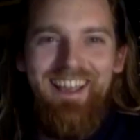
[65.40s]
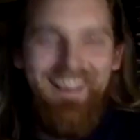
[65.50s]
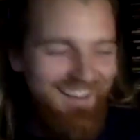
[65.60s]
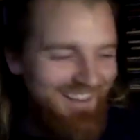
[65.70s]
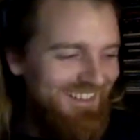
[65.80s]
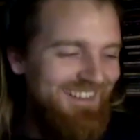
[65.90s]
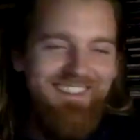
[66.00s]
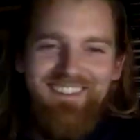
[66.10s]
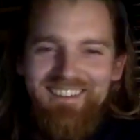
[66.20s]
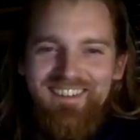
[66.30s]
jazz rock.
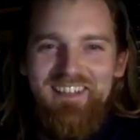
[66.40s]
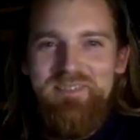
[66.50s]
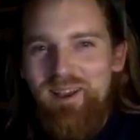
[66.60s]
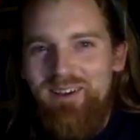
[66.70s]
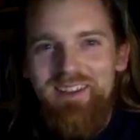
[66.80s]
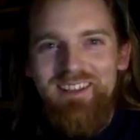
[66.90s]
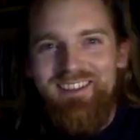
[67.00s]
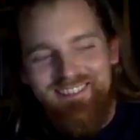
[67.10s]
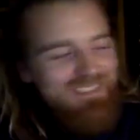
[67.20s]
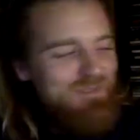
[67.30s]
That's about it.
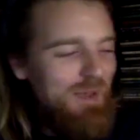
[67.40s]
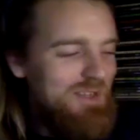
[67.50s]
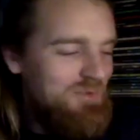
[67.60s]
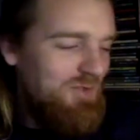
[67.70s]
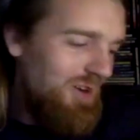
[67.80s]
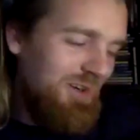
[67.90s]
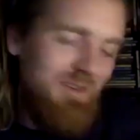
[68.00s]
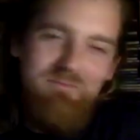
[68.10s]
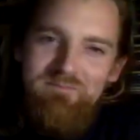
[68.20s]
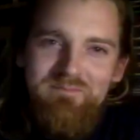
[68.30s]
Space rock,
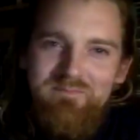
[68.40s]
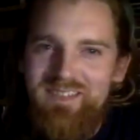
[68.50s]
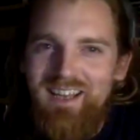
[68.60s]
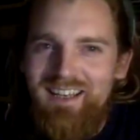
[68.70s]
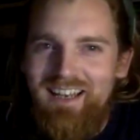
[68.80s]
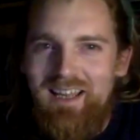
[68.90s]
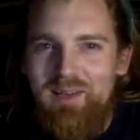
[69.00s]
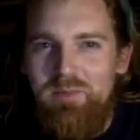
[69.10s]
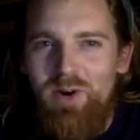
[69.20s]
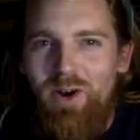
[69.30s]

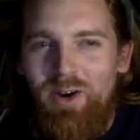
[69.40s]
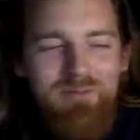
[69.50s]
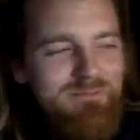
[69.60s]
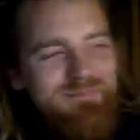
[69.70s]
psychedelic prog.